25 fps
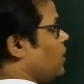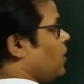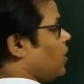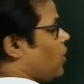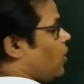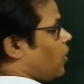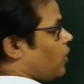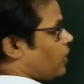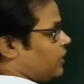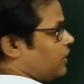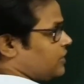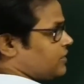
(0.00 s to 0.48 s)

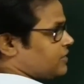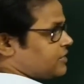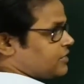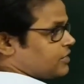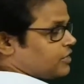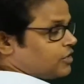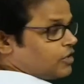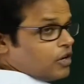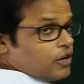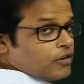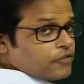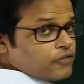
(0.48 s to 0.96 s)
or
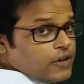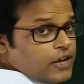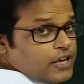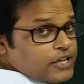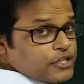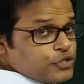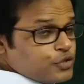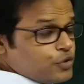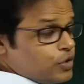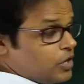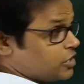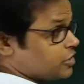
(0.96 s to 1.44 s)
instead of,
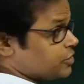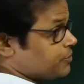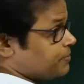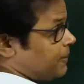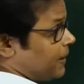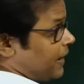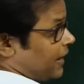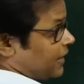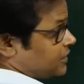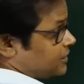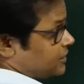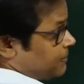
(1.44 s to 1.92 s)
as you
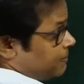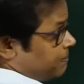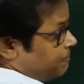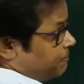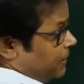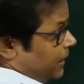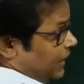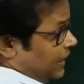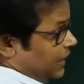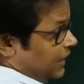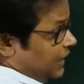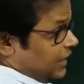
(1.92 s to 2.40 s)
expect,
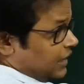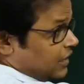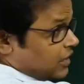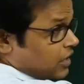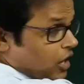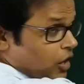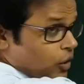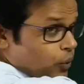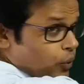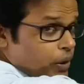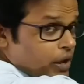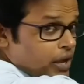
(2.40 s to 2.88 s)

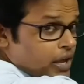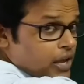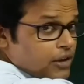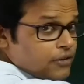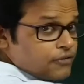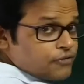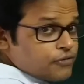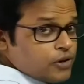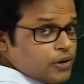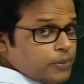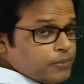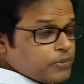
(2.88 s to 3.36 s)
bending
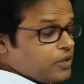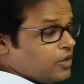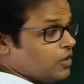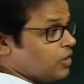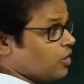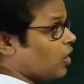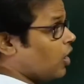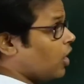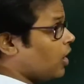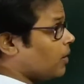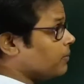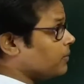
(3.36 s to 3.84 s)
away from the
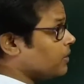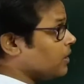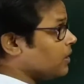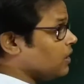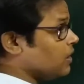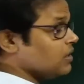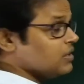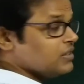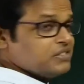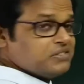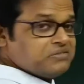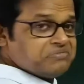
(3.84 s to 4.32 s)
normal,
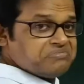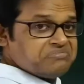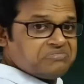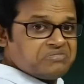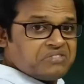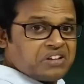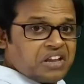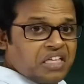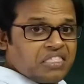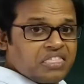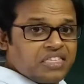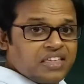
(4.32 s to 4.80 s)

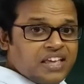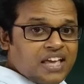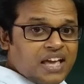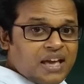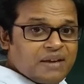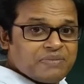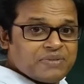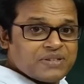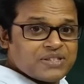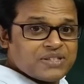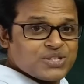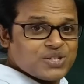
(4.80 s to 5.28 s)
nothing
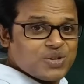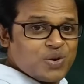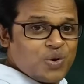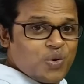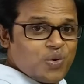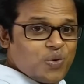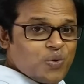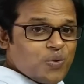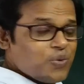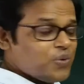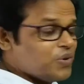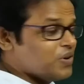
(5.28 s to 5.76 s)
happens.
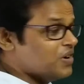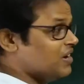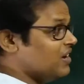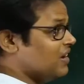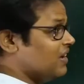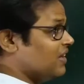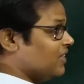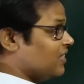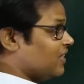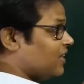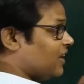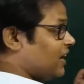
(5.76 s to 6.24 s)
So
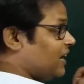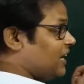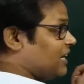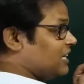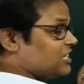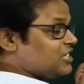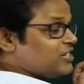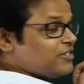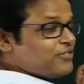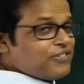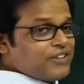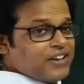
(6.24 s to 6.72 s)
the
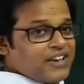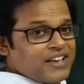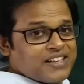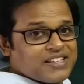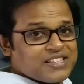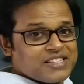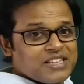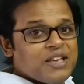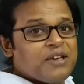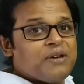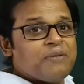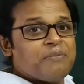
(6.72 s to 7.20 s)

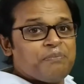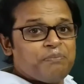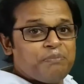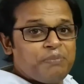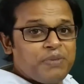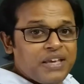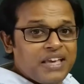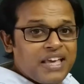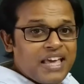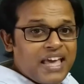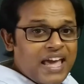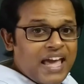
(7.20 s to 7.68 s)
interface
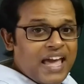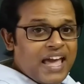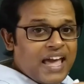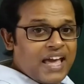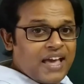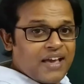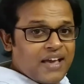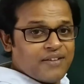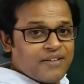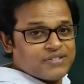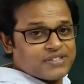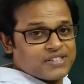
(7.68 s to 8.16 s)

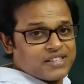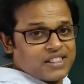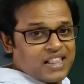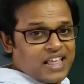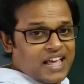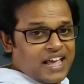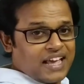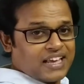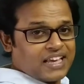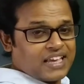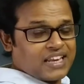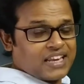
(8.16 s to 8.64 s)
behaves
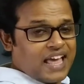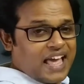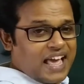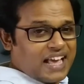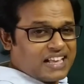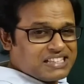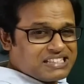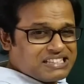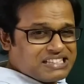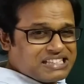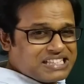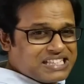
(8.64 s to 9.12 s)
like an
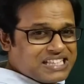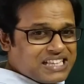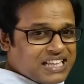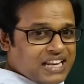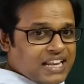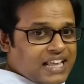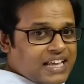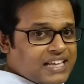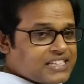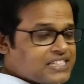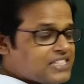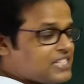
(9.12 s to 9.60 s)

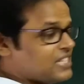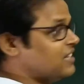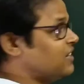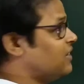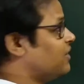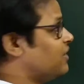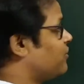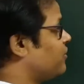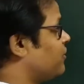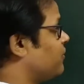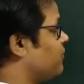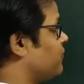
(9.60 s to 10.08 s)
excellent
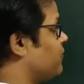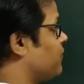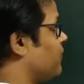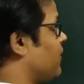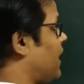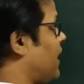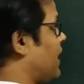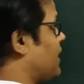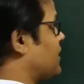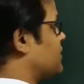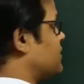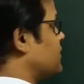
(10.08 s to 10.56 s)

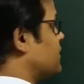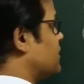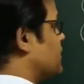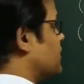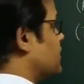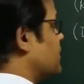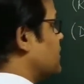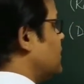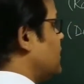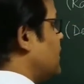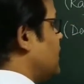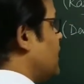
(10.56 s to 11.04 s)

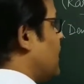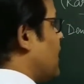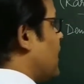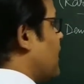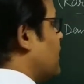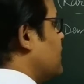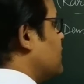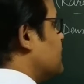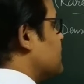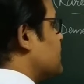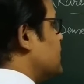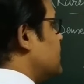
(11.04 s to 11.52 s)
reflector,
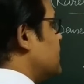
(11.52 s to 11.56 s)
and this